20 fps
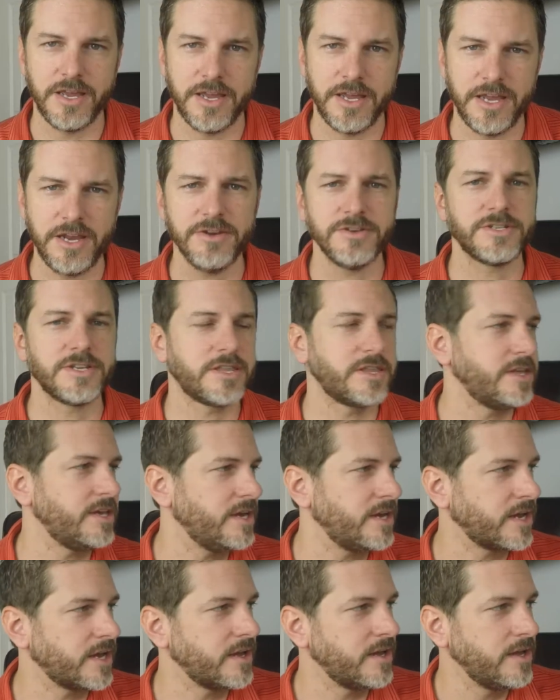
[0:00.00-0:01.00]
Here's the
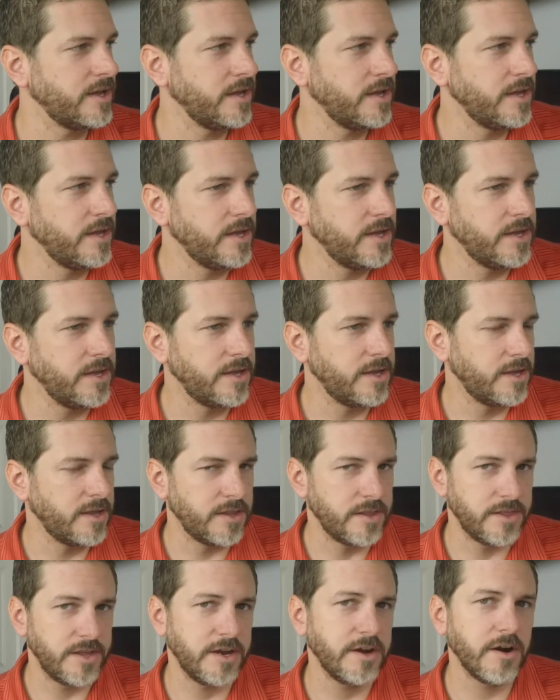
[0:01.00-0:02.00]
thing,
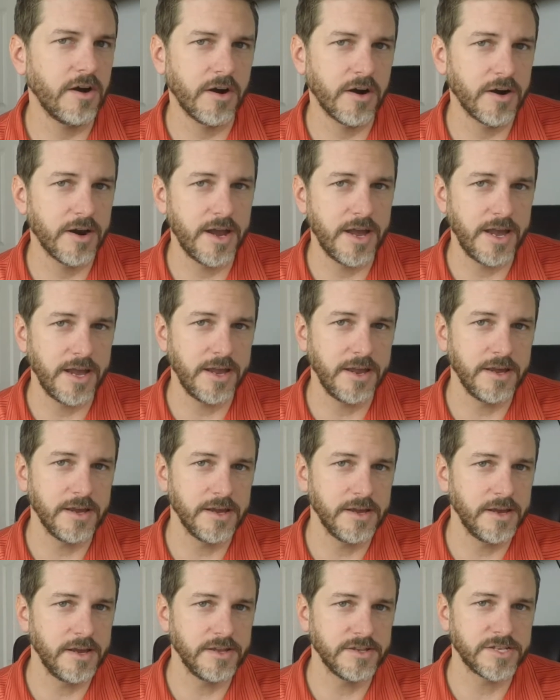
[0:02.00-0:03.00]
there are a
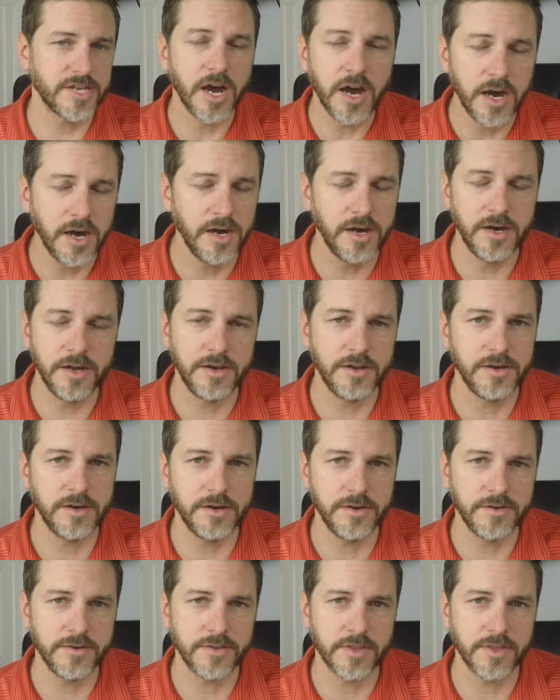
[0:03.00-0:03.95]
ton